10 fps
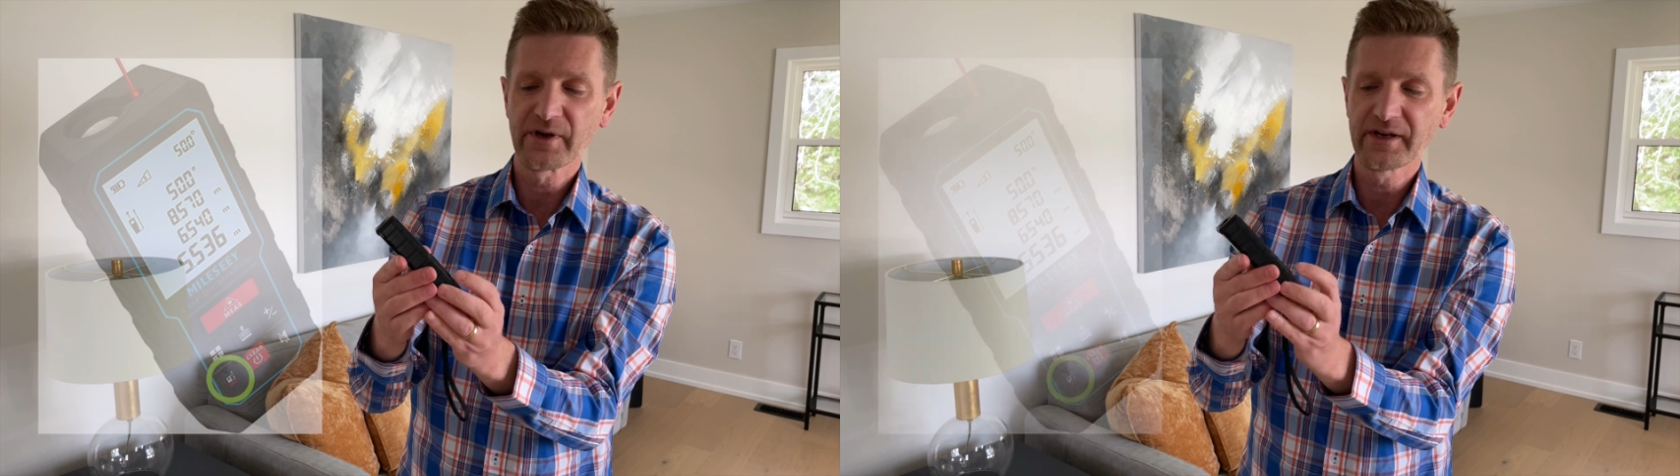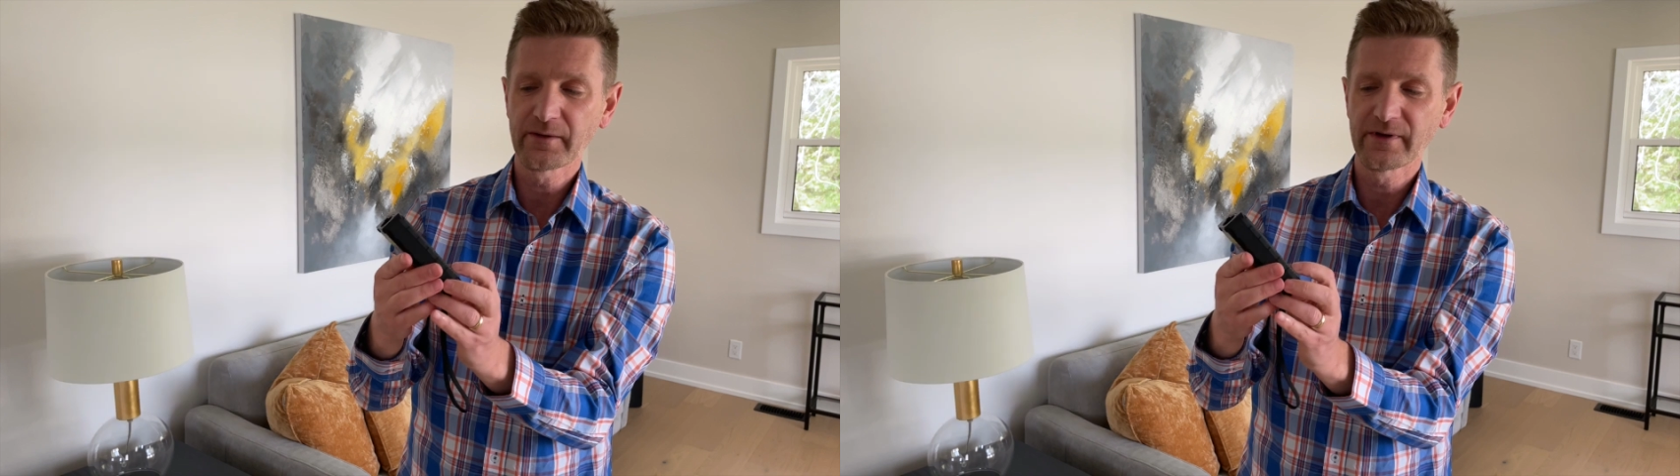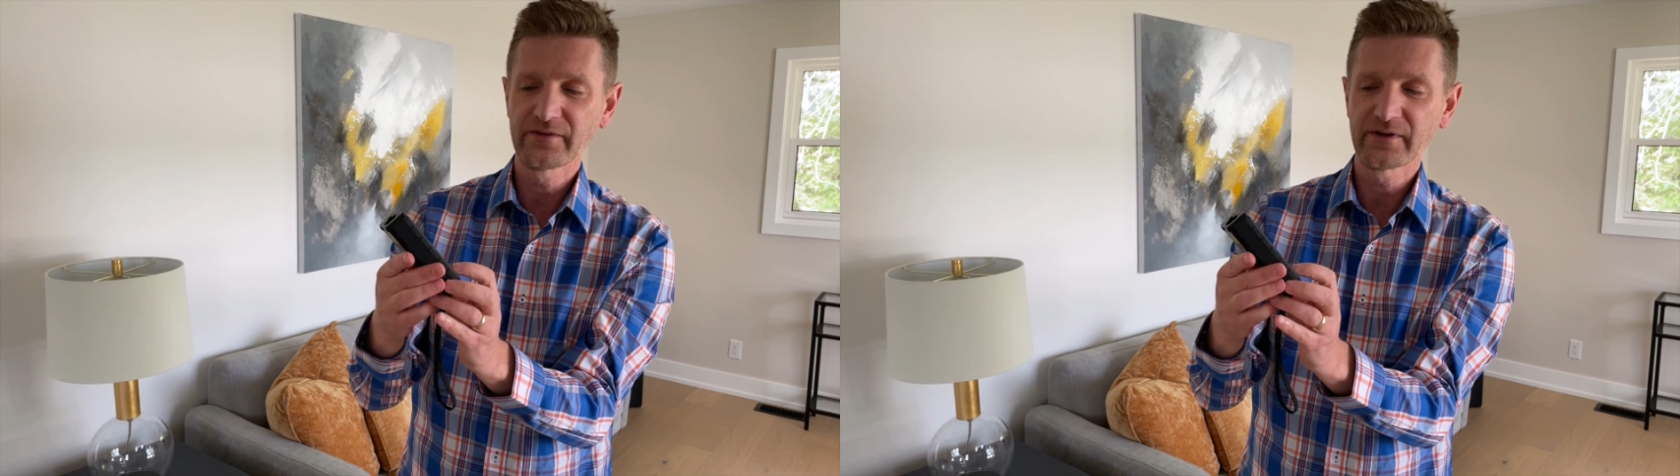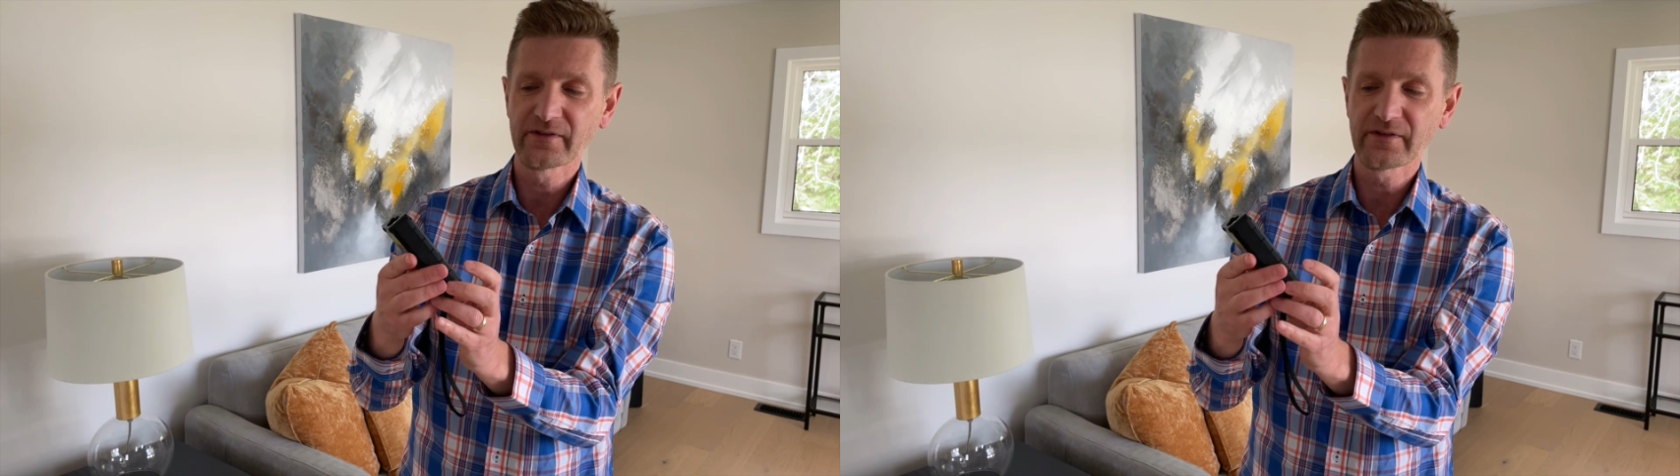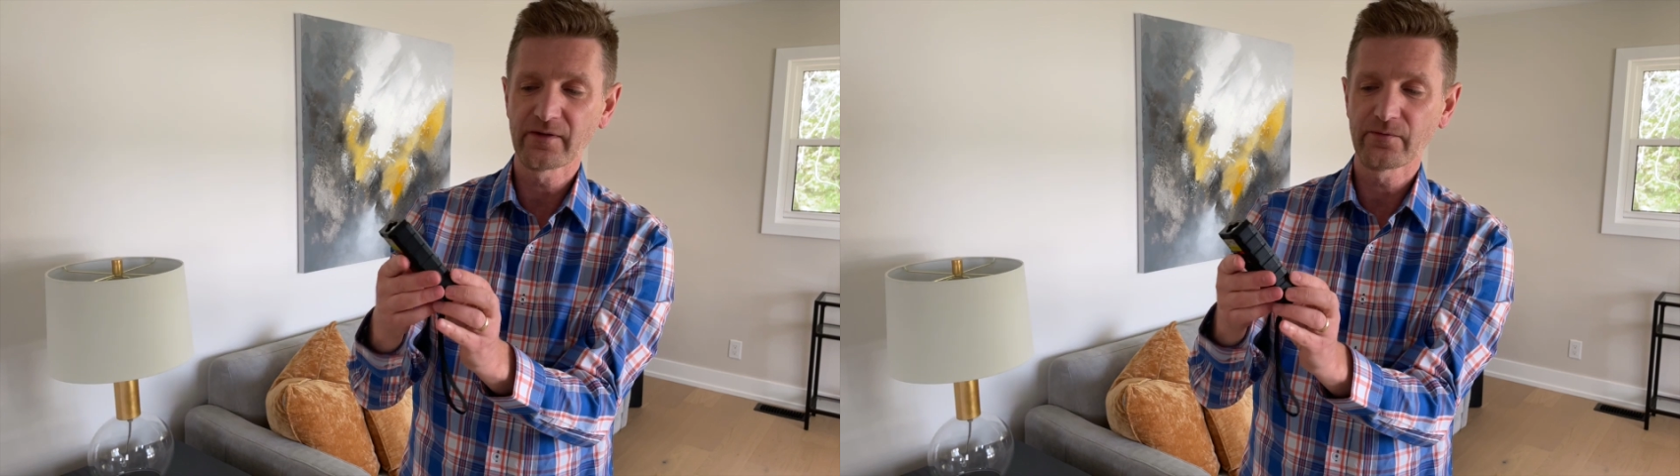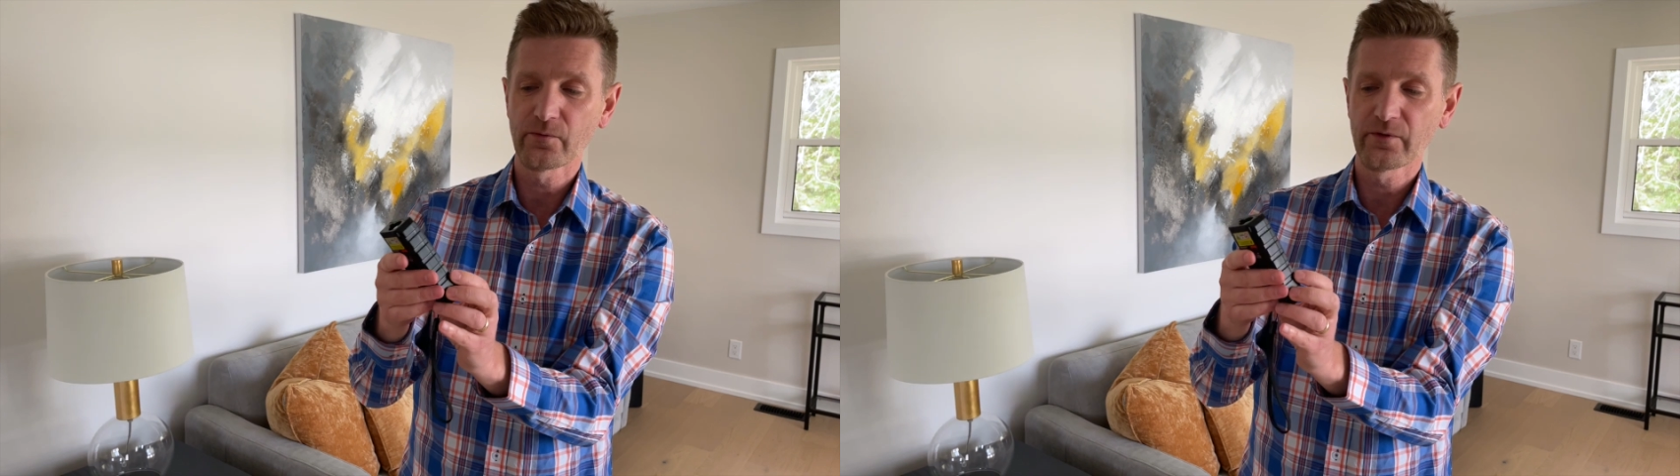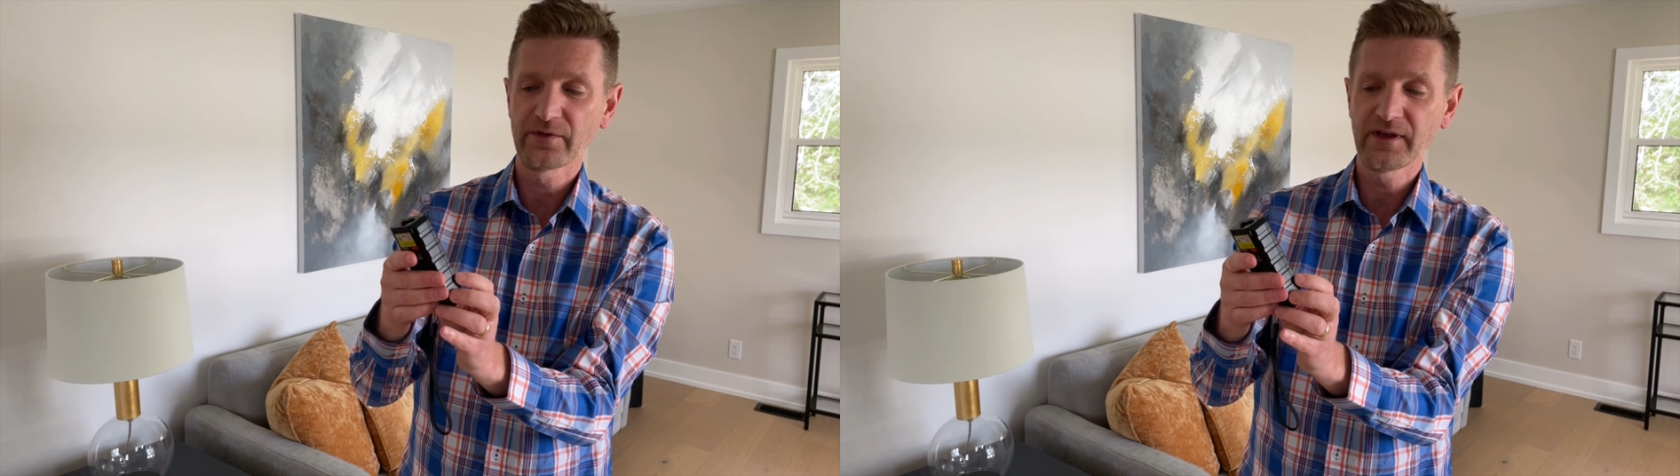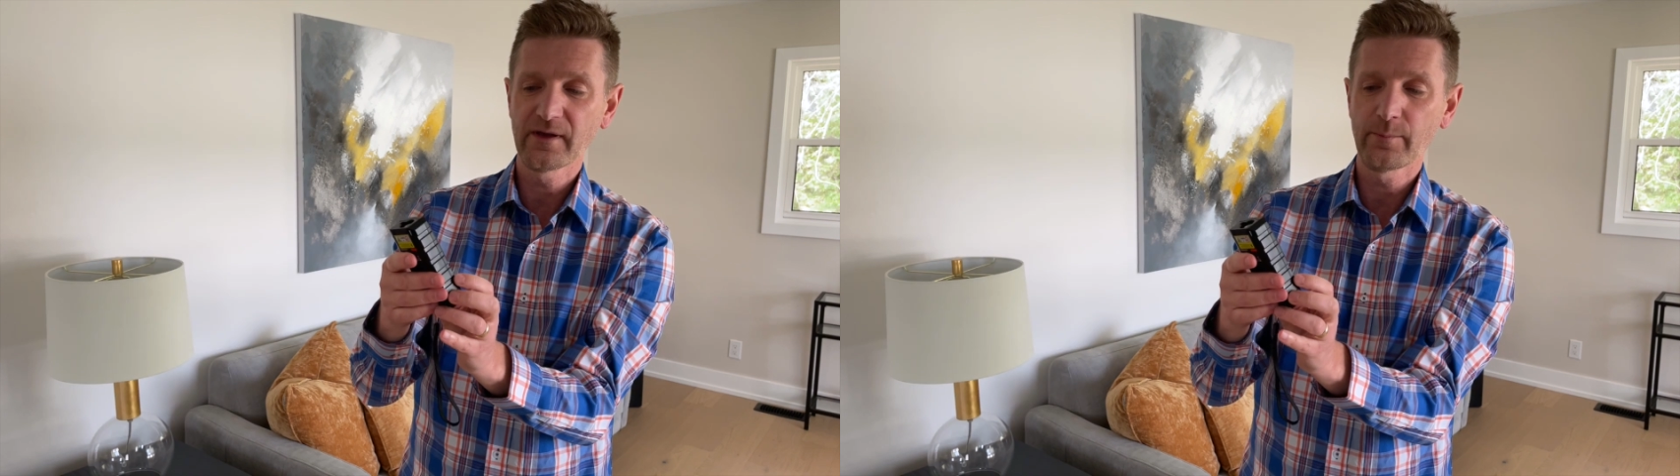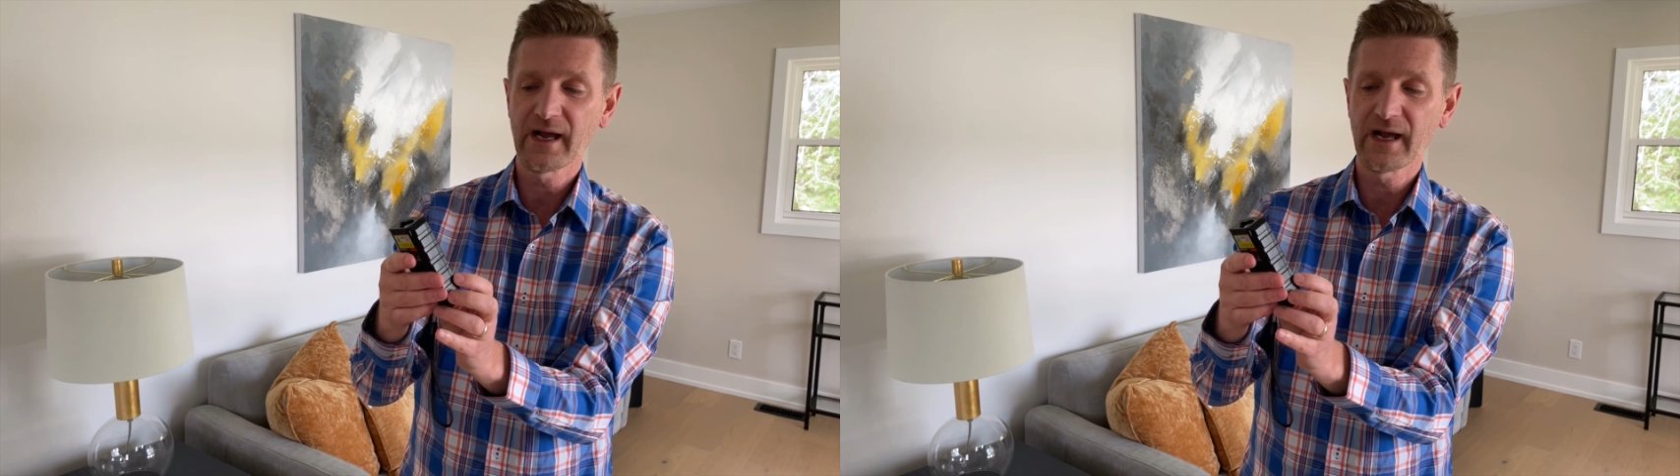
anyways, you can set it for the